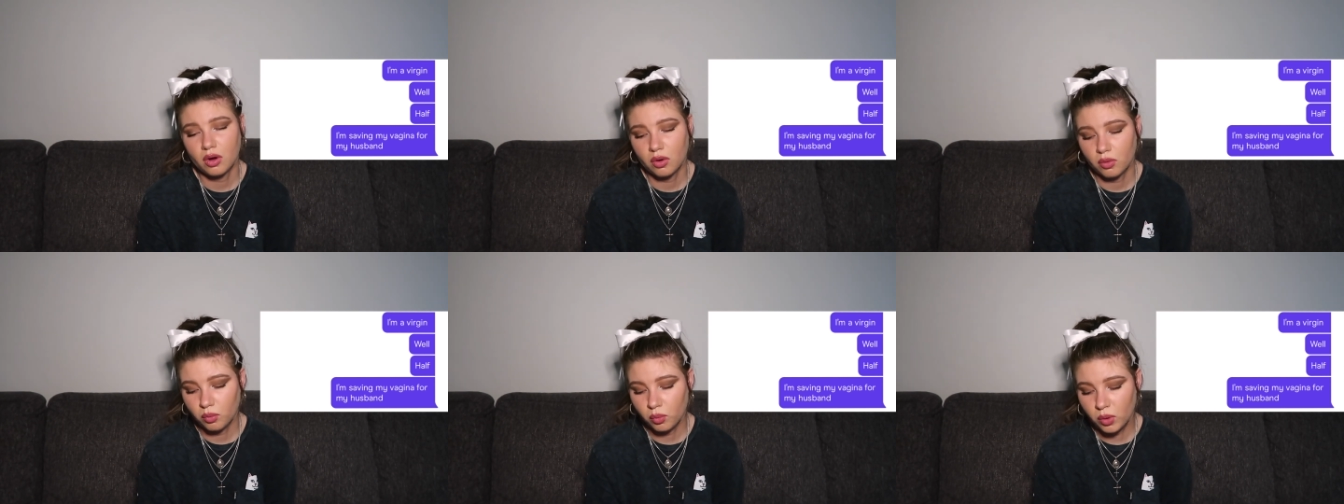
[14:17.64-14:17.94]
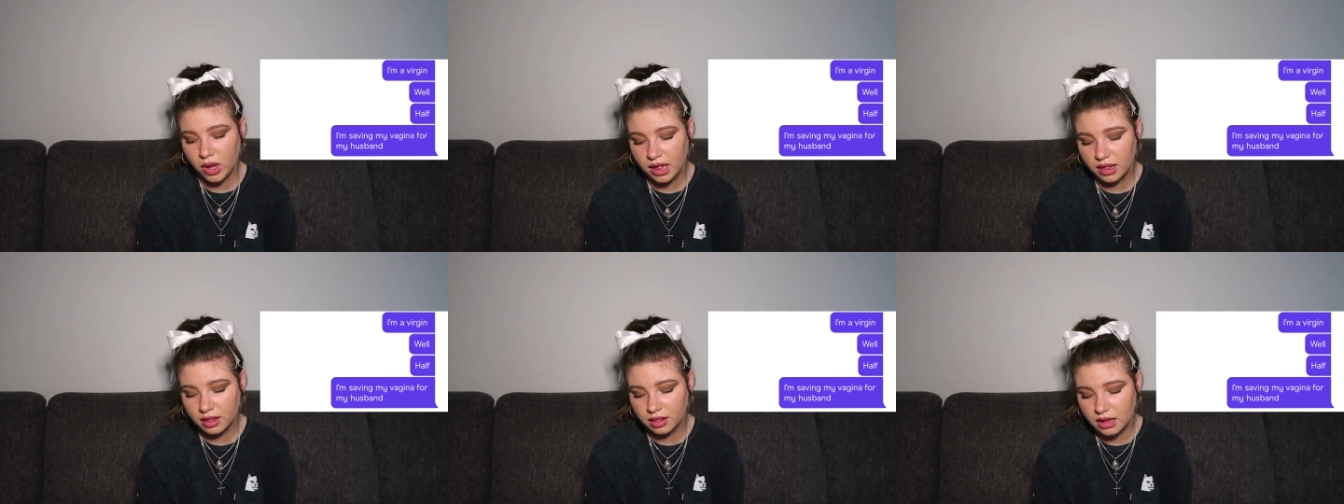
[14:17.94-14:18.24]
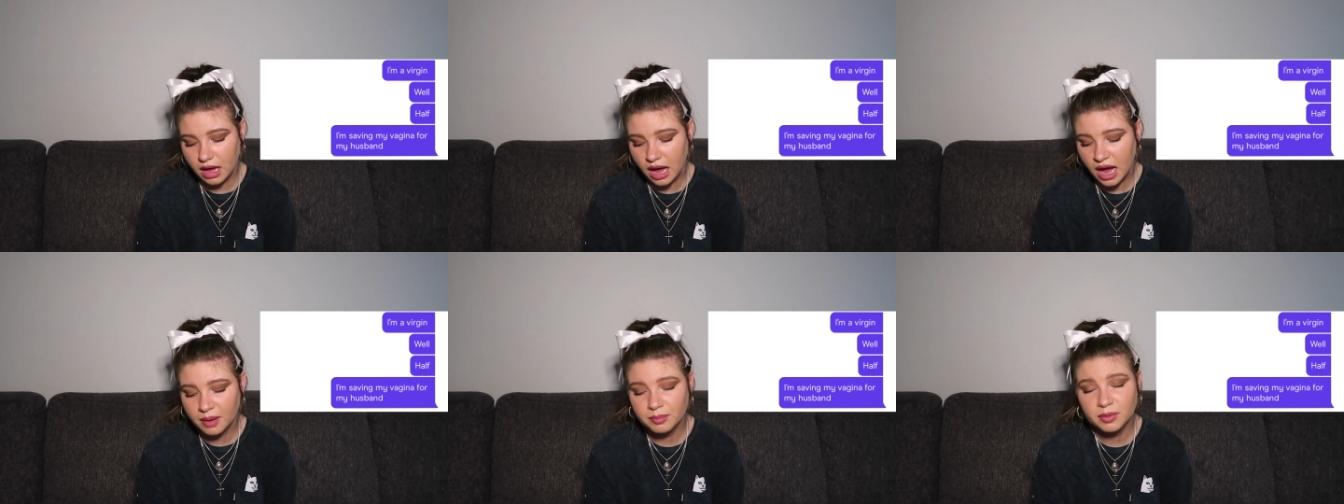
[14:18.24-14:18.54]

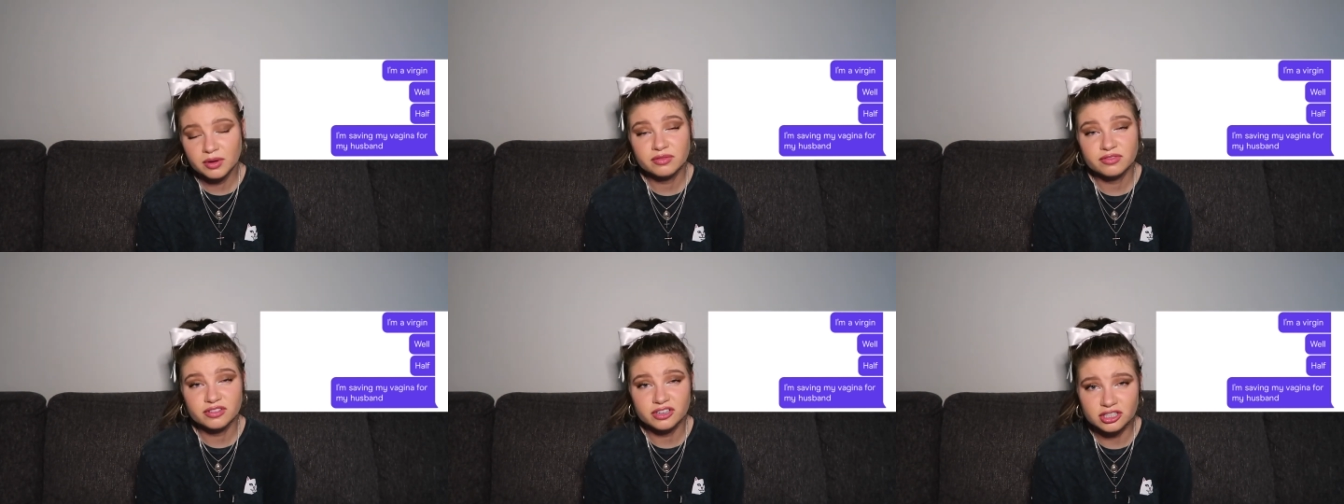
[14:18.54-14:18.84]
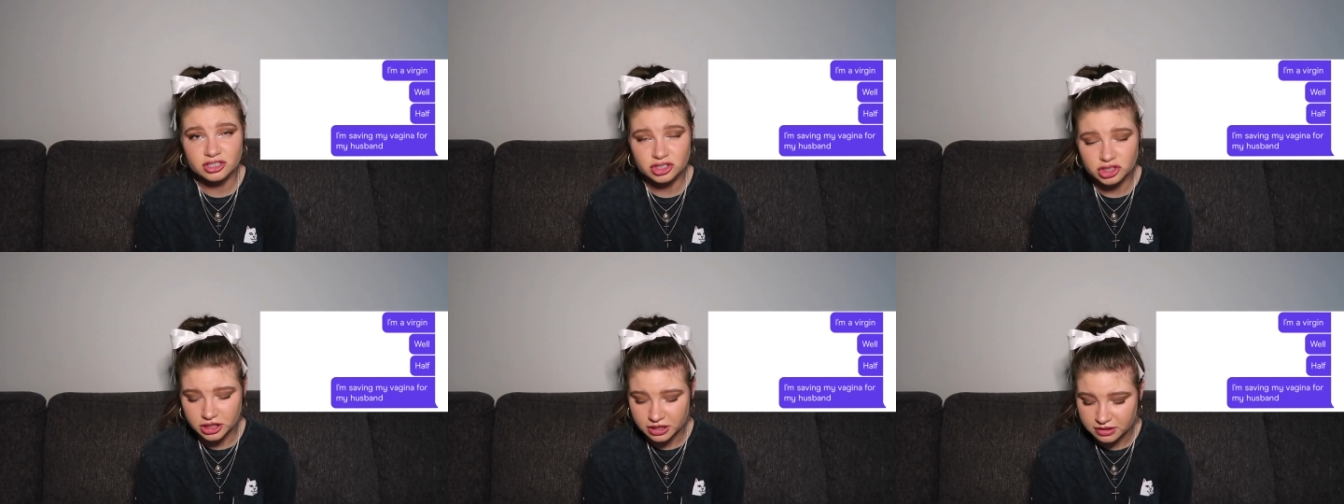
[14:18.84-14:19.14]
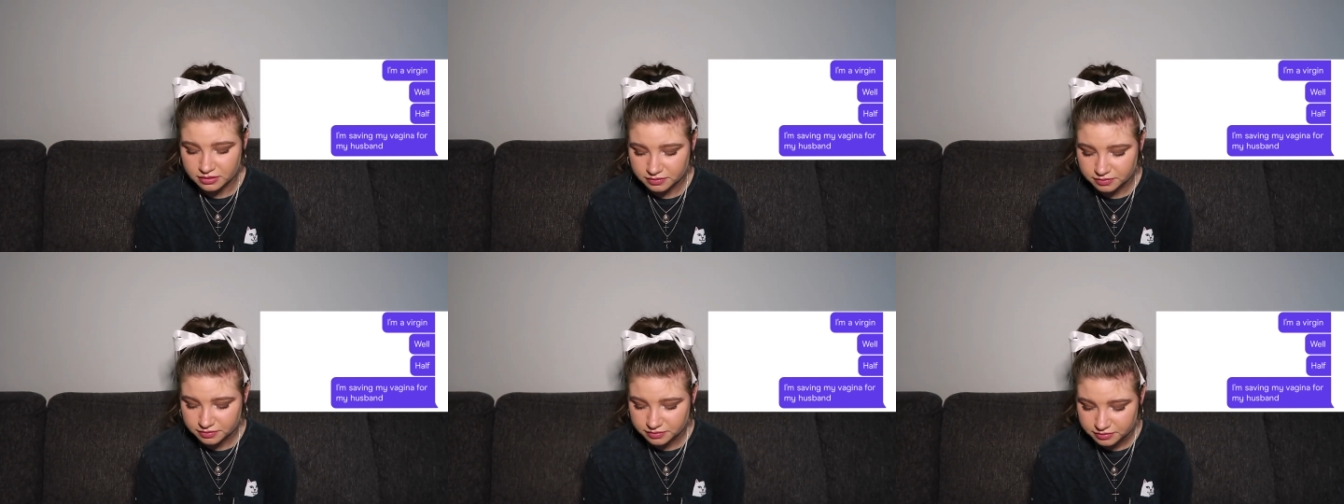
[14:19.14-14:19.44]
well, I'm a
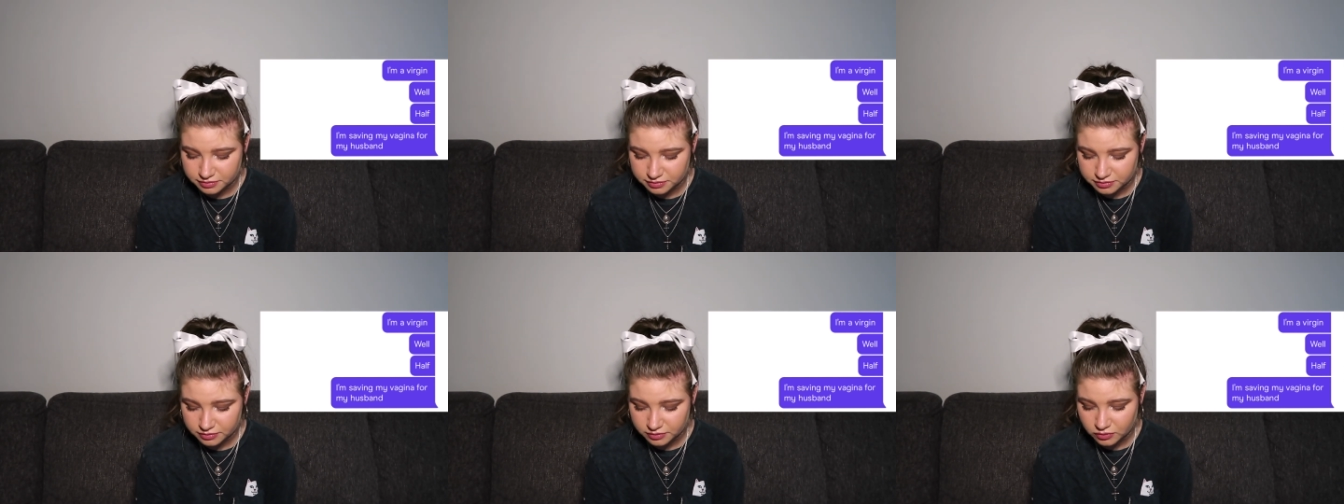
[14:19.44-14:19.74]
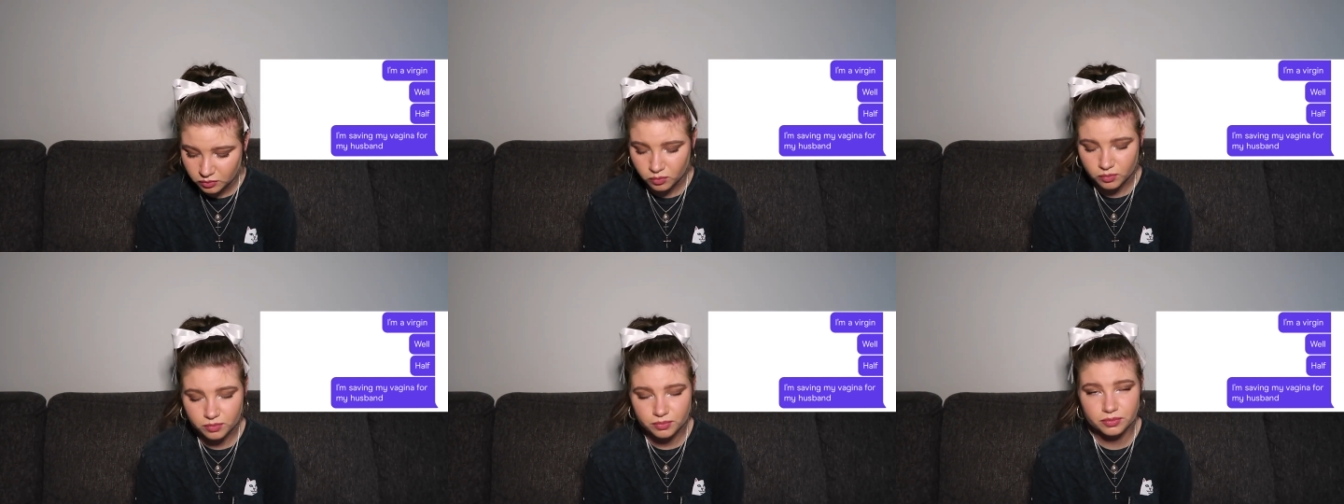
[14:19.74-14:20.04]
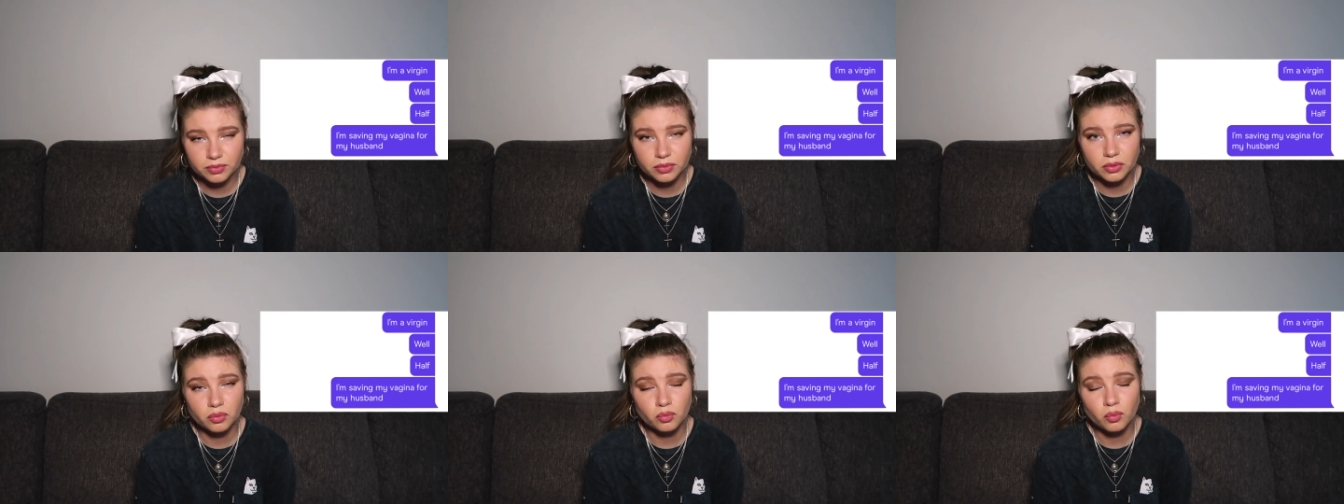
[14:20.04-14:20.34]
virgin.
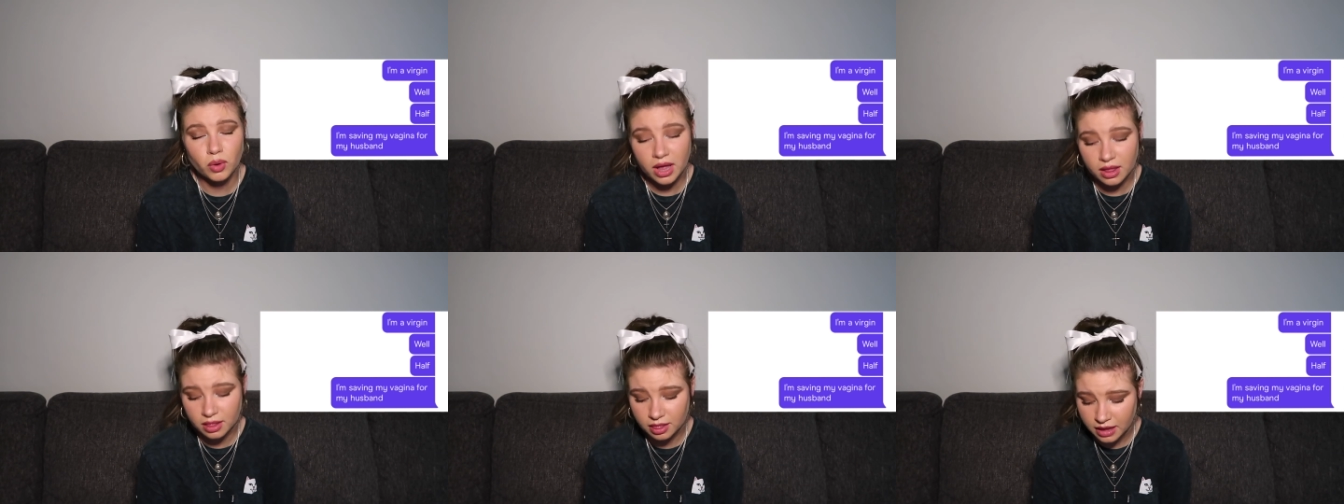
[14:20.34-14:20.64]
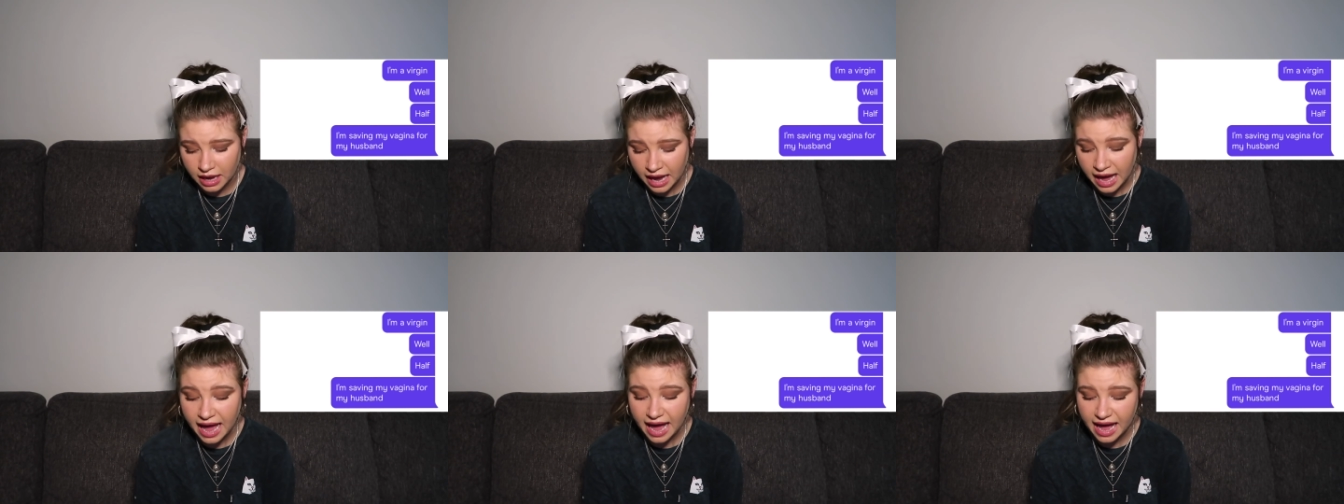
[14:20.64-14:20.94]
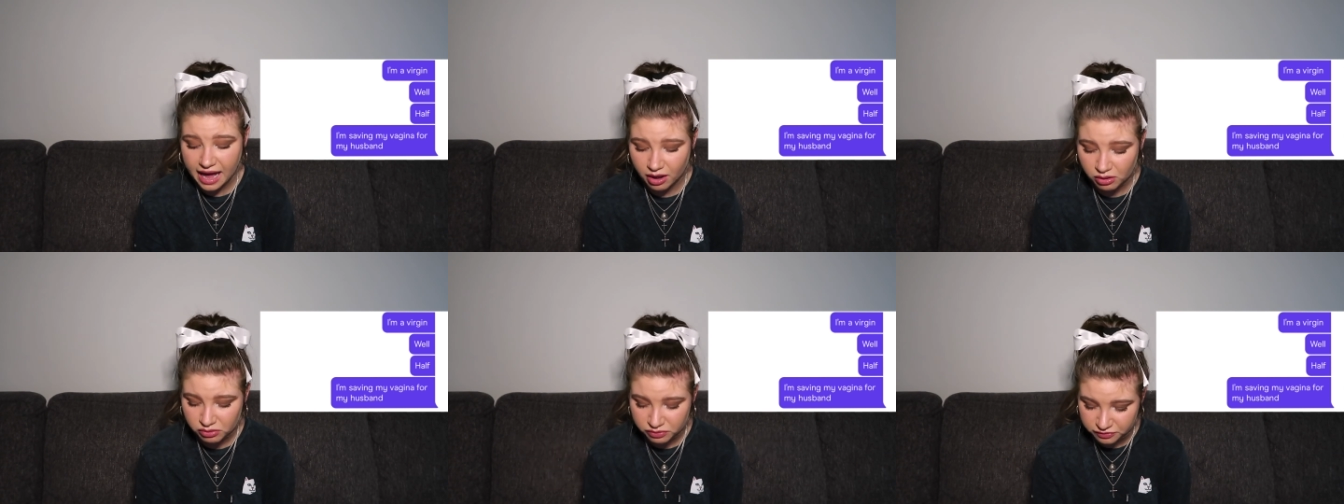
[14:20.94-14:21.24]
Well,
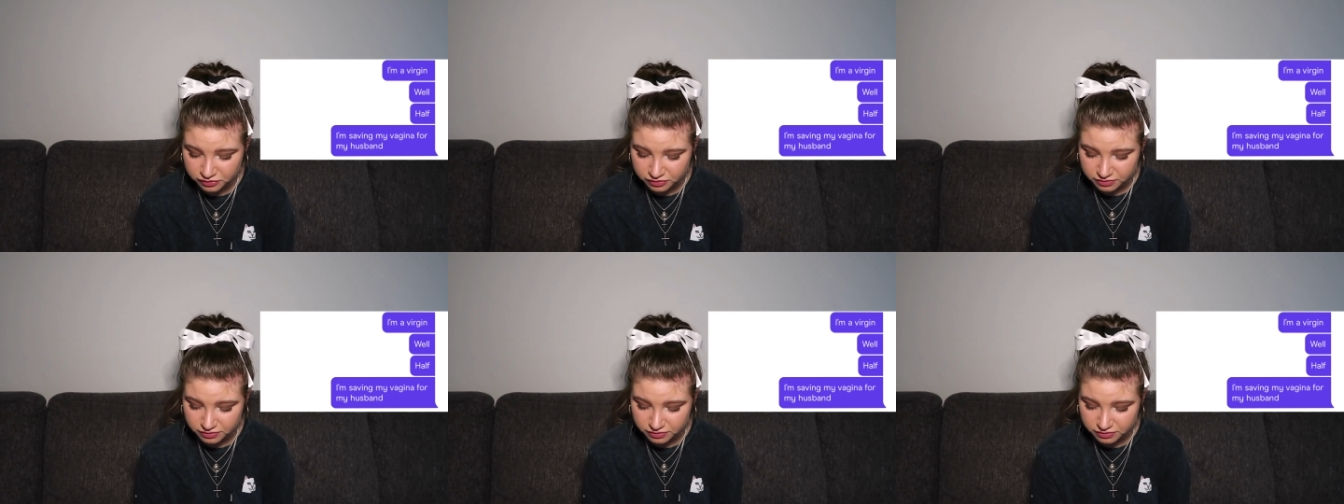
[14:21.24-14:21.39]
half.